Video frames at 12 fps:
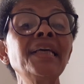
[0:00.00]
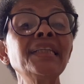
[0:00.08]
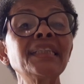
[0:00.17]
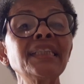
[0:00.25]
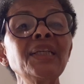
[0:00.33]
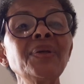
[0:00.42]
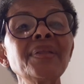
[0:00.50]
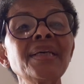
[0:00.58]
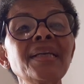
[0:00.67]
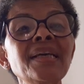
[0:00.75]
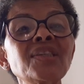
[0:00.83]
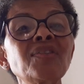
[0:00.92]
See you in the
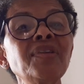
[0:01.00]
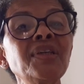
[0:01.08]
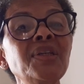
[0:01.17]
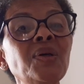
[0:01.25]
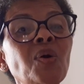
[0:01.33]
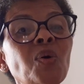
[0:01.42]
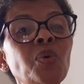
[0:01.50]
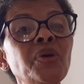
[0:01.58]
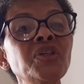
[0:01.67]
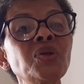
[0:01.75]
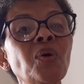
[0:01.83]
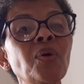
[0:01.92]
next video.
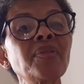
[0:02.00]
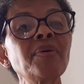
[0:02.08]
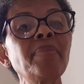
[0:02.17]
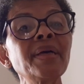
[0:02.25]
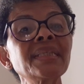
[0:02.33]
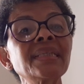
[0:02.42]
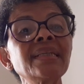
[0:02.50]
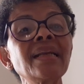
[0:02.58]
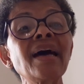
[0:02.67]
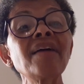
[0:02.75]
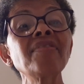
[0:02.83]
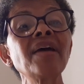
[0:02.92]
Wish you all the best in
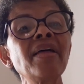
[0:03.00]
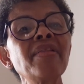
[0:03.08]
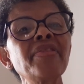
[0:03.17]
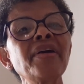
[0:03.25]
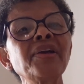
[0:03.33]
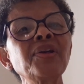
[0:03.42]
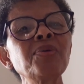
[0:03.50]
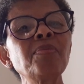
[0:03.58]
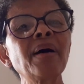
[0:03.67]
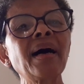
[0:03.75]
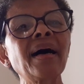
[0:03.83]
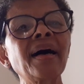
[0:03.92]
life. Thank you.
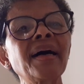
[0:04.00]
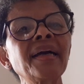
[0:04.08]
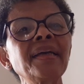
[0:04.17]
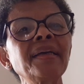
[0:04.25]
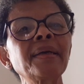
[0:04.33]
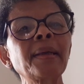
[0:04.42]
Bye.